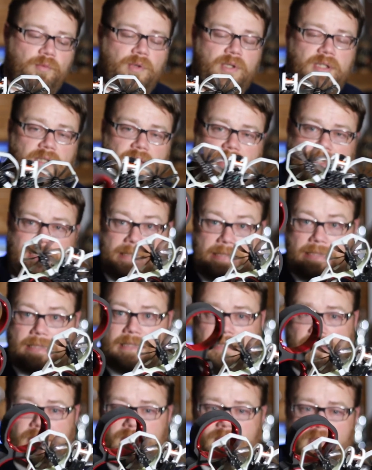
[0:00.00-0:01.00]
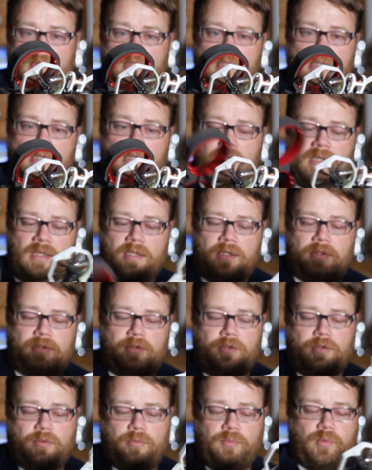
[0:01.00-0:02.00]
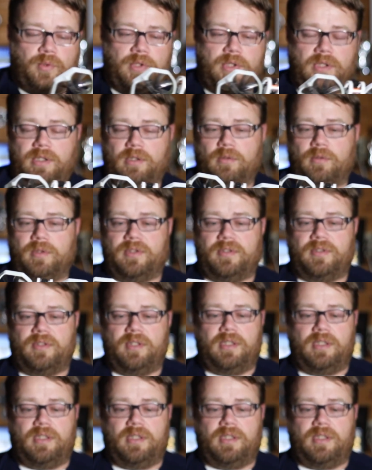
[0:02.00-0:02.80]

running like these, you're really only